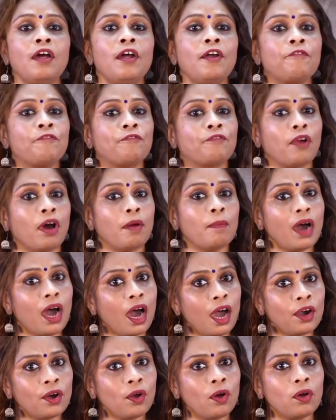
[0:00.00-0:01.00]
from
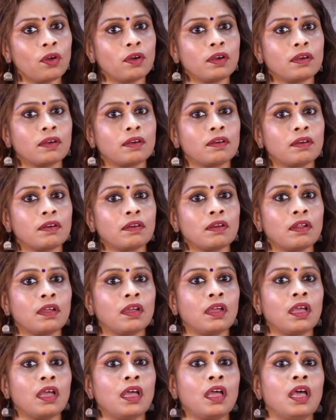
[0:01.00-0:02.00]
our own.
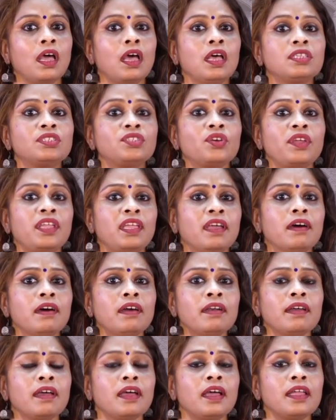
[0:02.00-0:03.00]
So here,
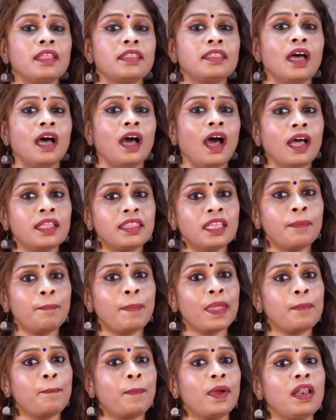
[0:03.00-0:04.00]
the other
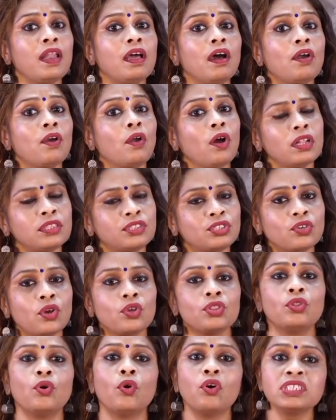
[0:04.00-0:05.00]
people are also
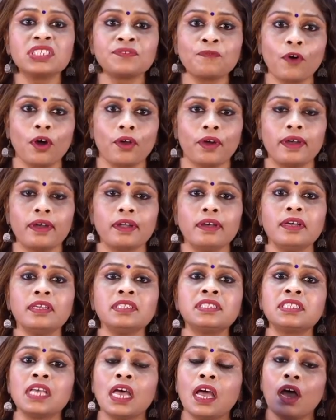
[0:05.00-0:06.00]
those
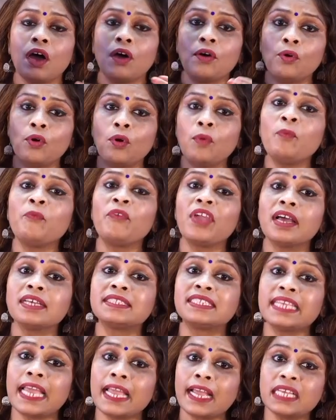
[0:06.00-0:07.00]
foreigners whom we are
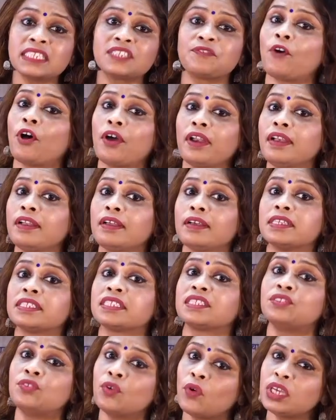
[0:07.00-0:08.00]
saying as foreigners.
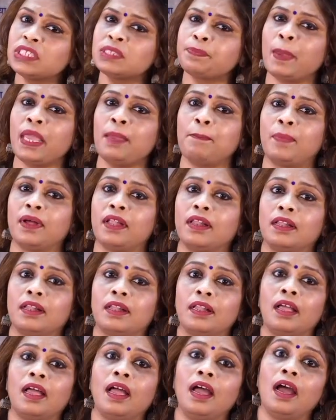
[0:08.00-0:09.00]
Those people,
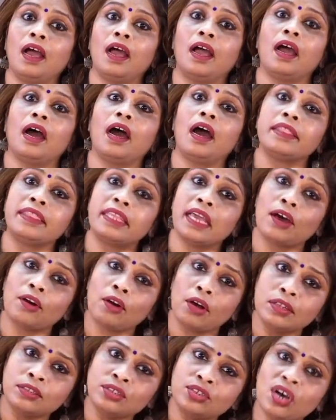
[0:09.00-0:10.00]
they are
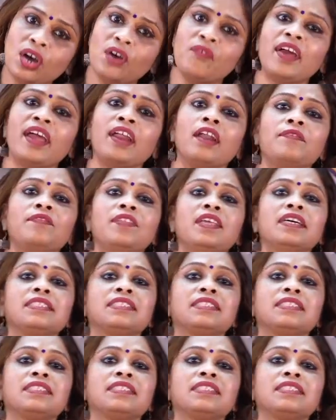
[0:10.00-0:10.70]
also aware of the